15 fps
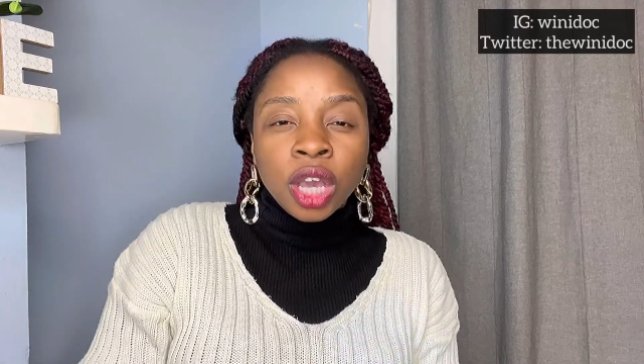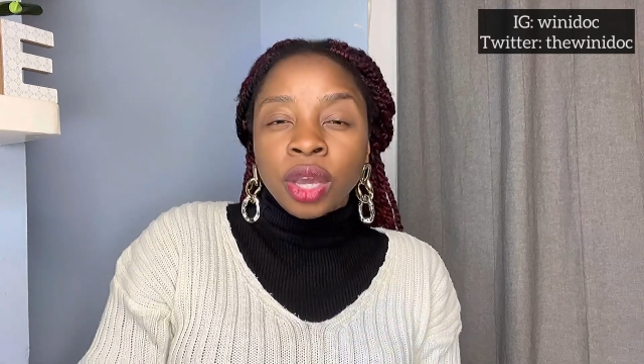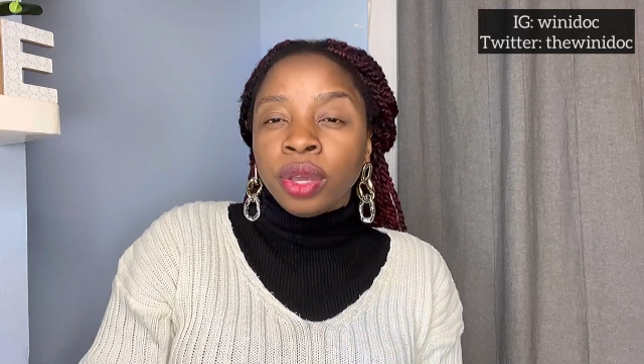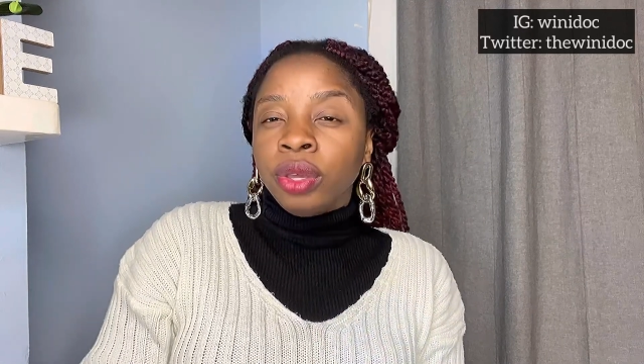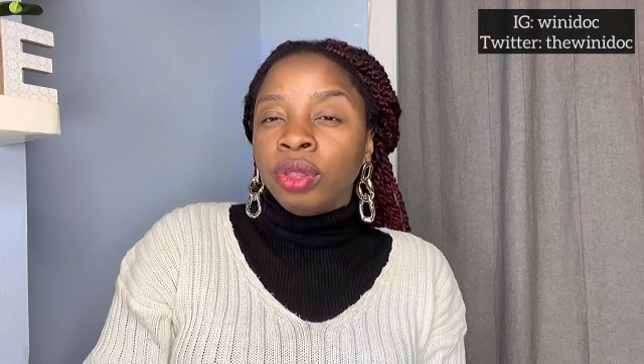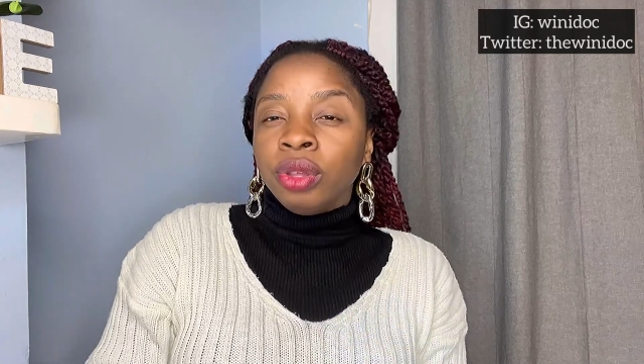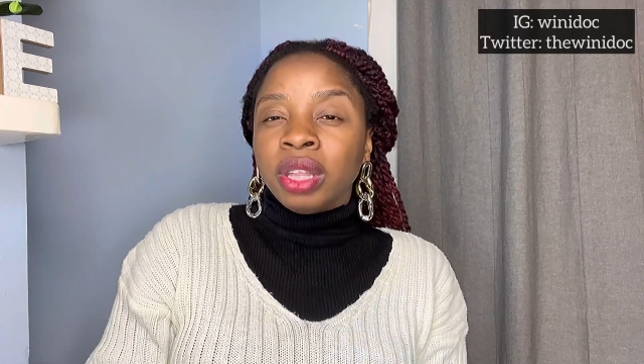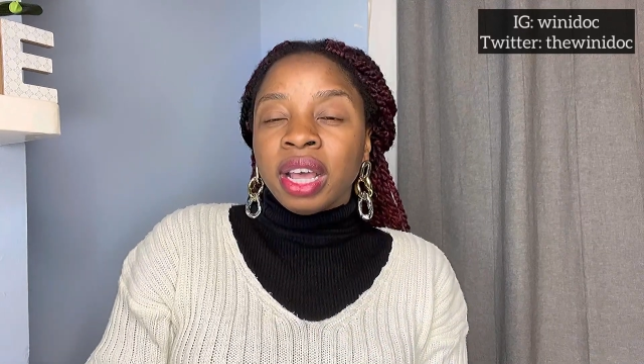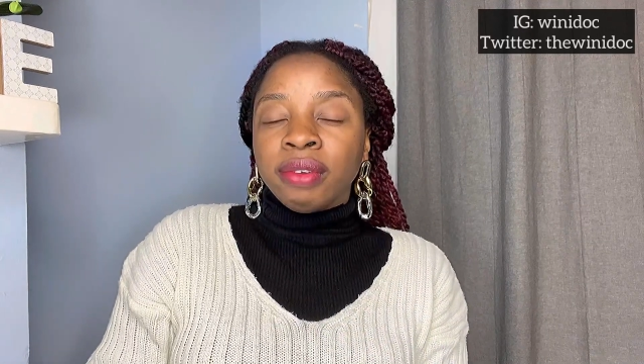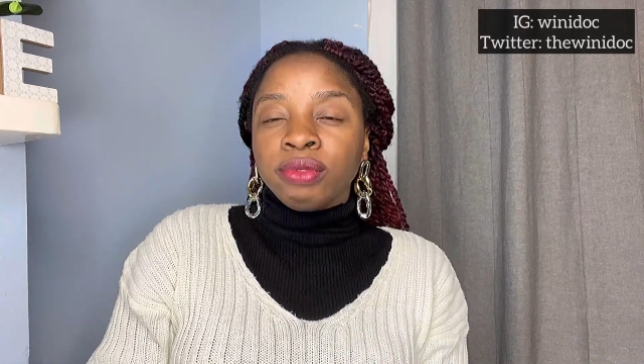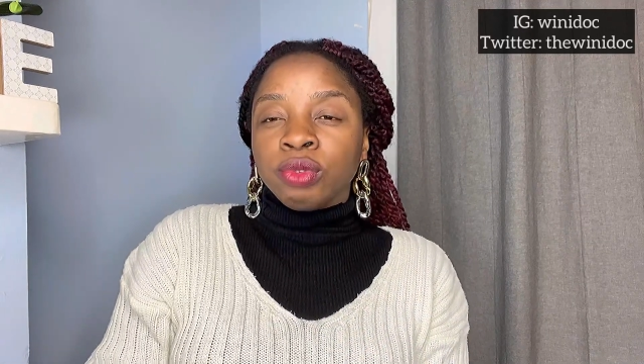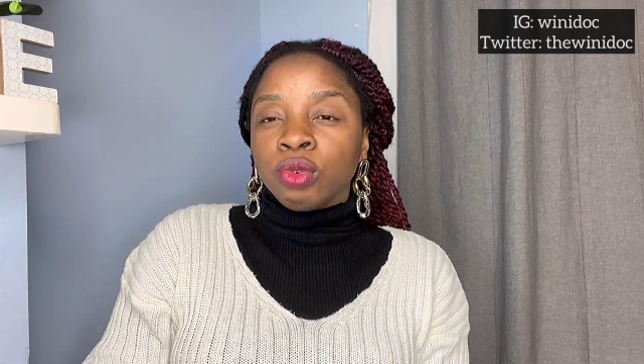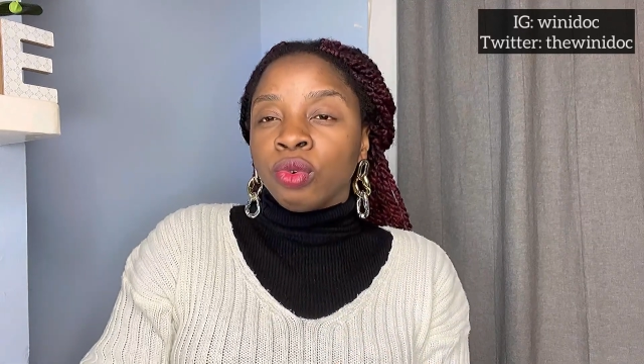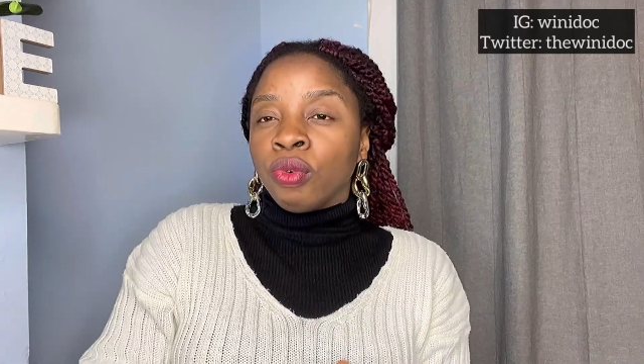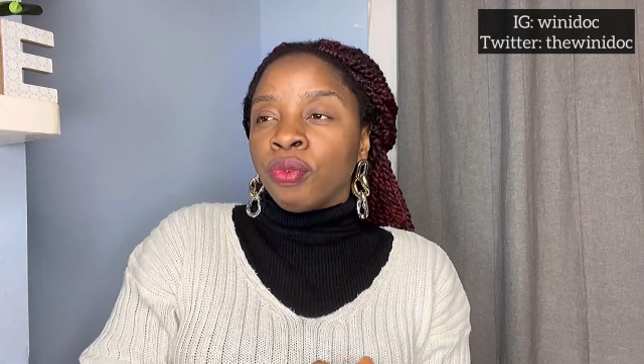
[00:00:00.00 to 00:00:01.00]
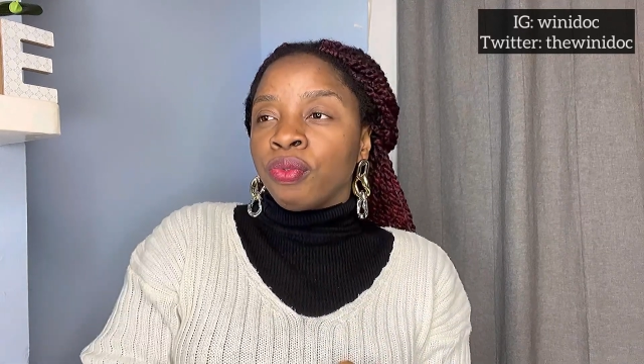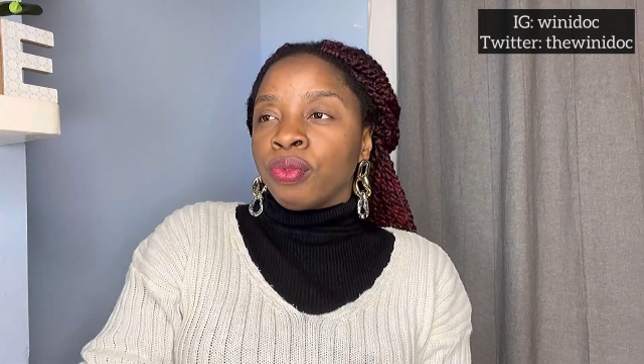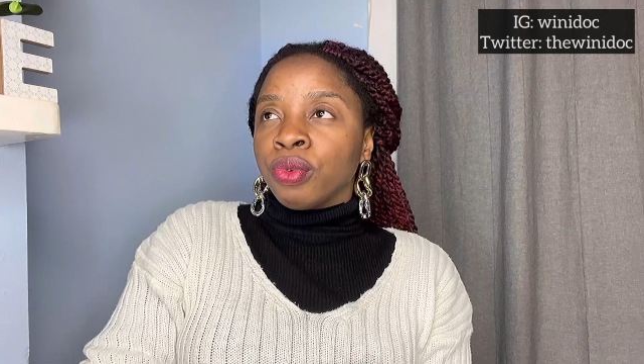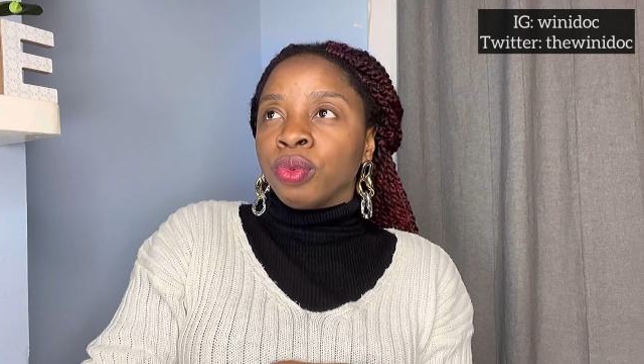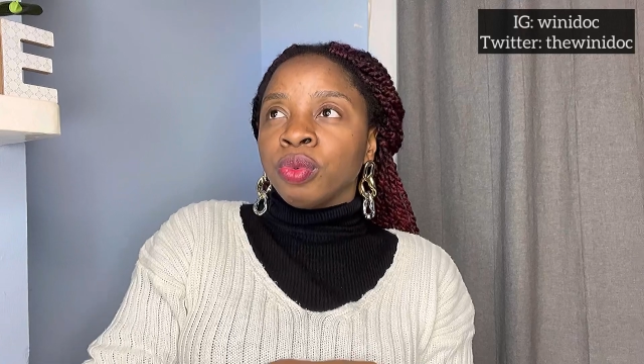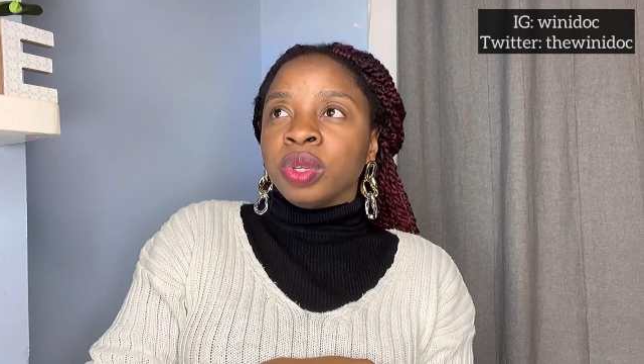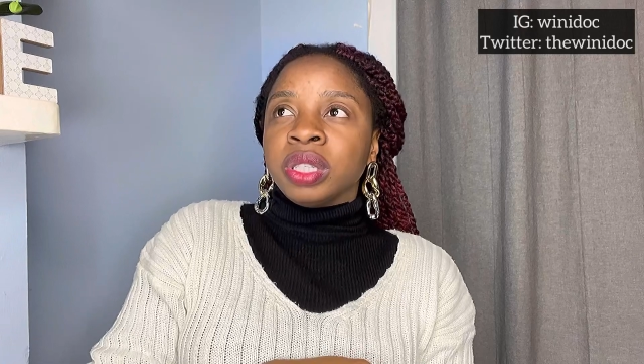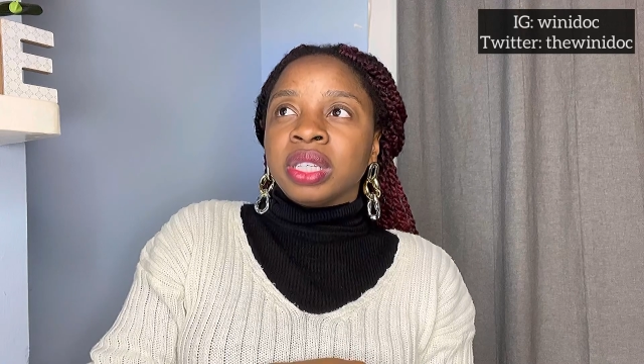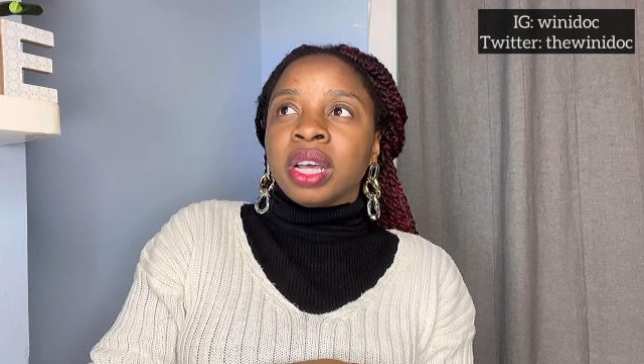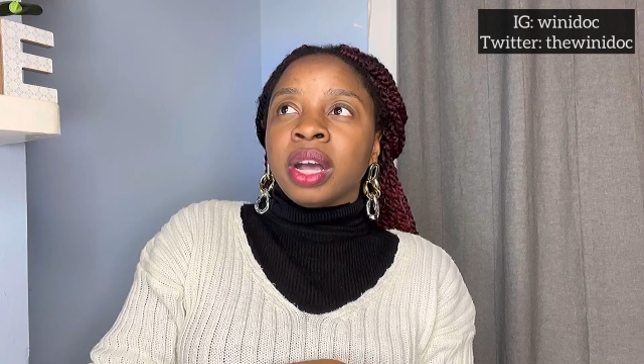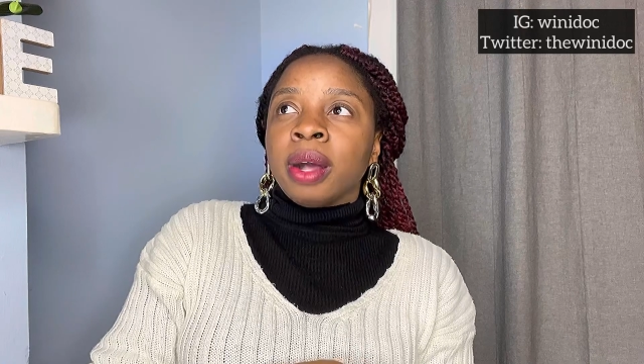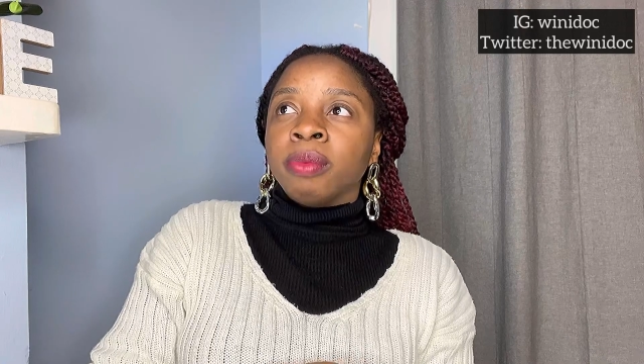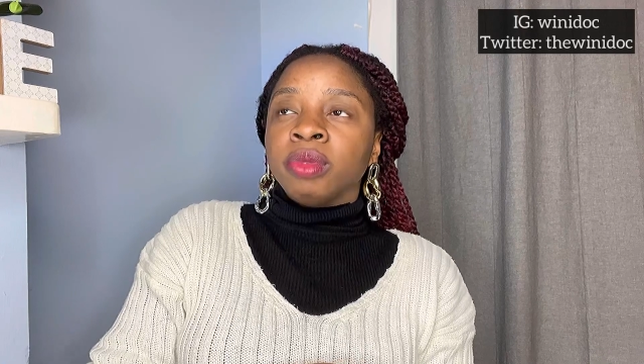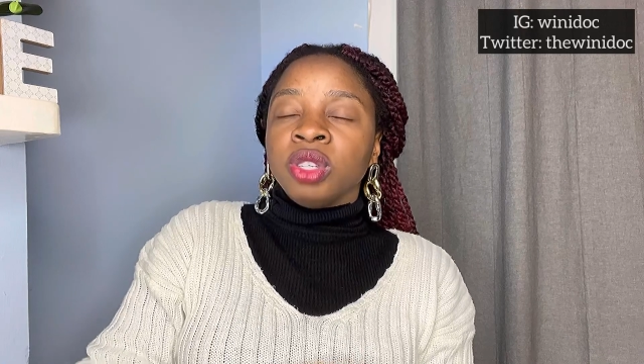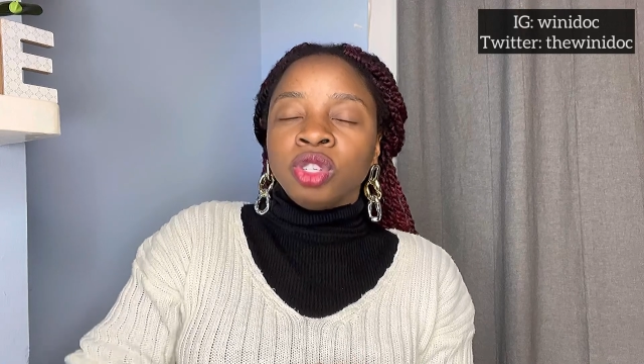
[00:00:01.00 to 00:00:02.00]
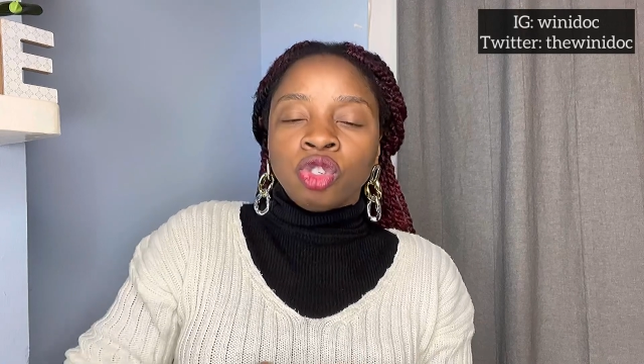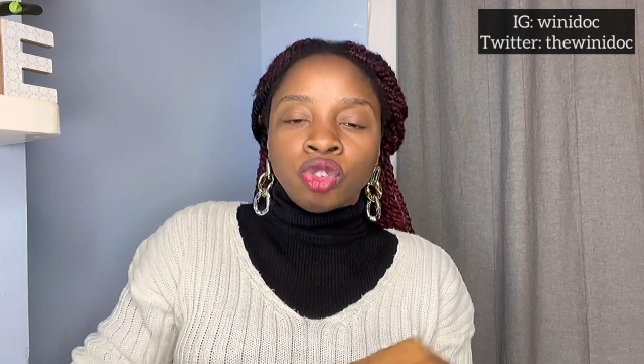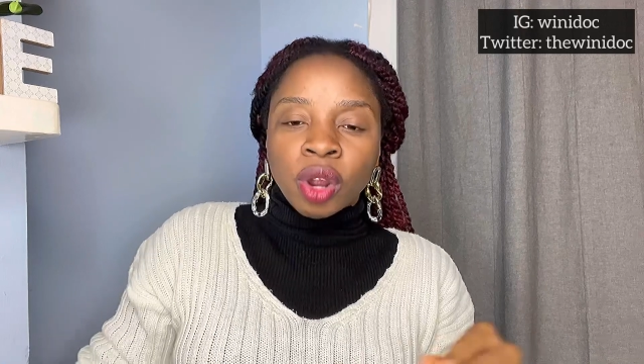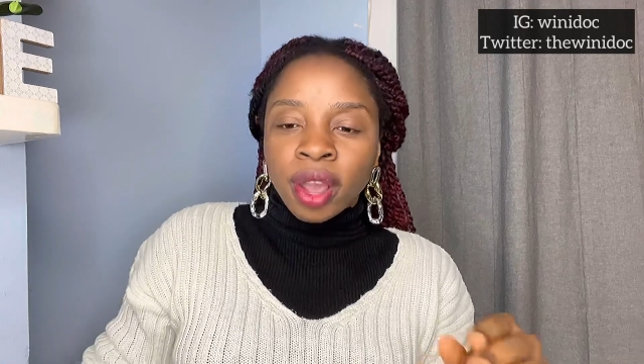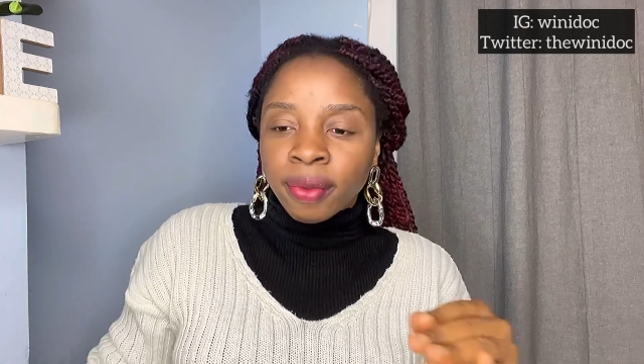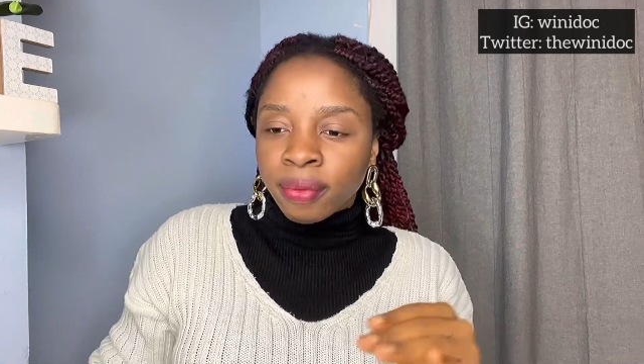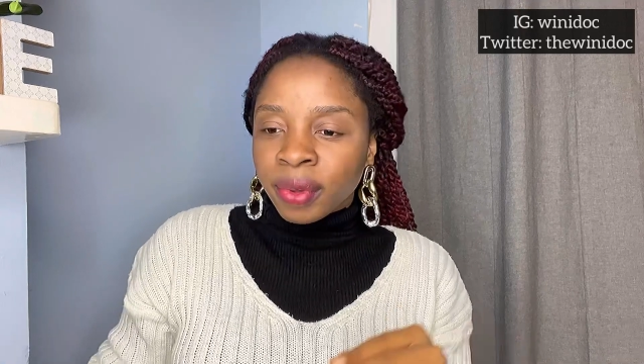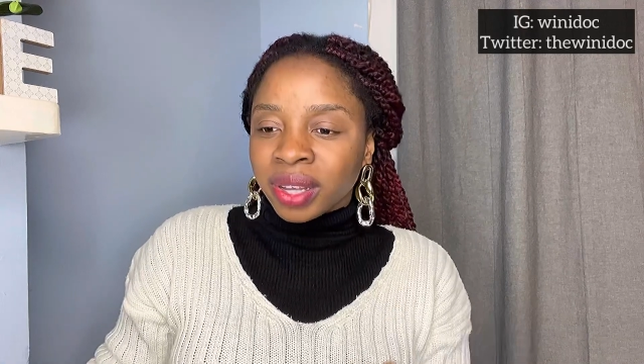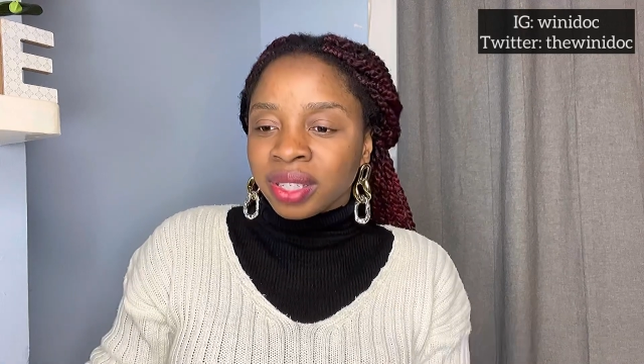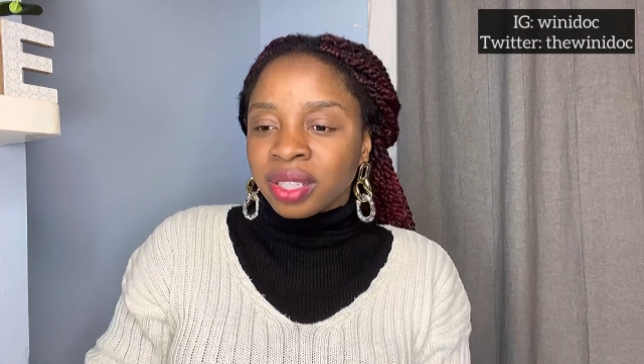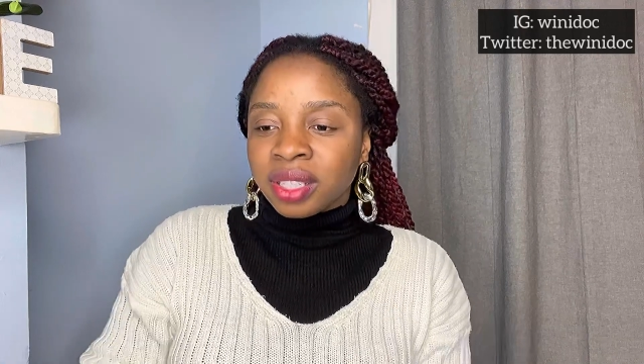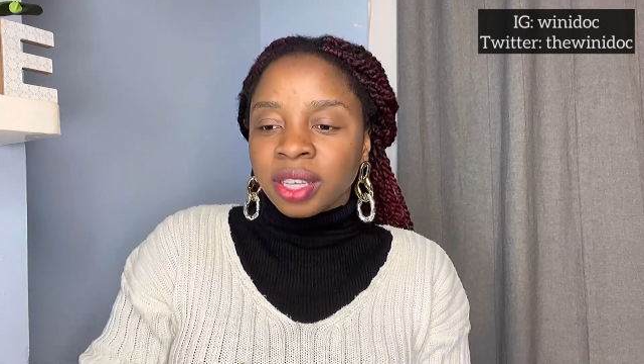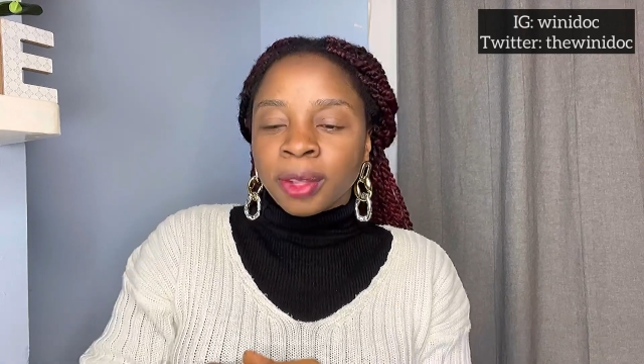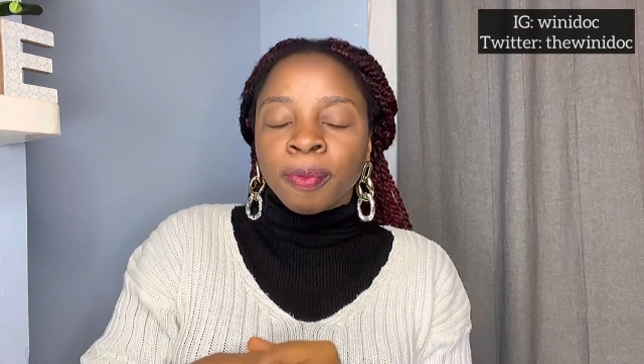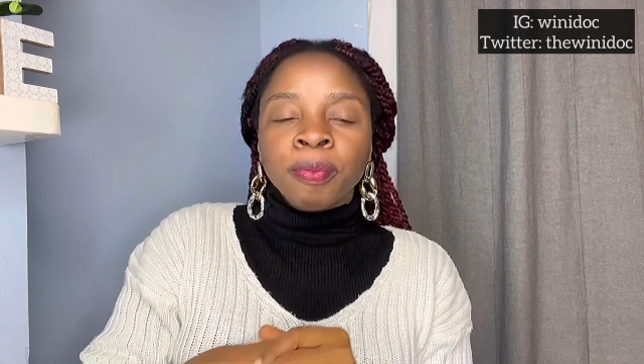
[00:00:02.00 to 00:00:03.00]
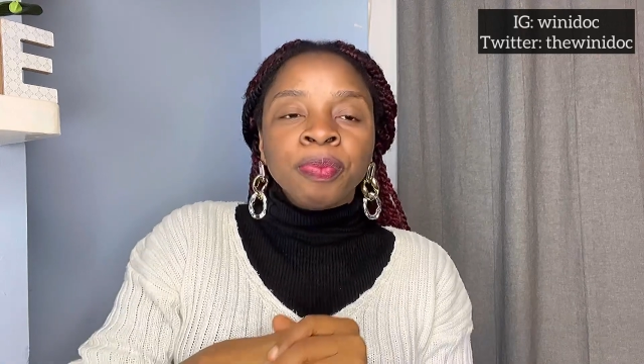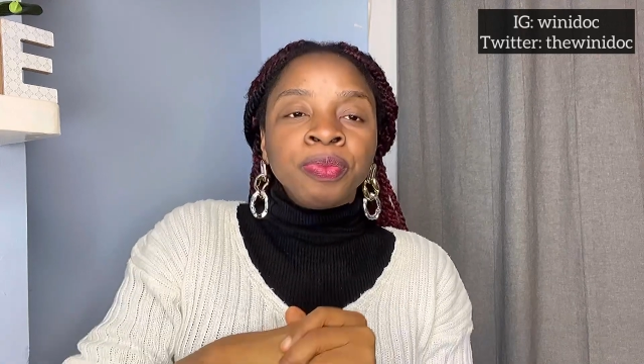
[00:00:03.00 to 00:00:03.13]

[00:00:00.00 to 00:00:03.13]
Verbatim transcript: you don't have to go through with um, the dry fasting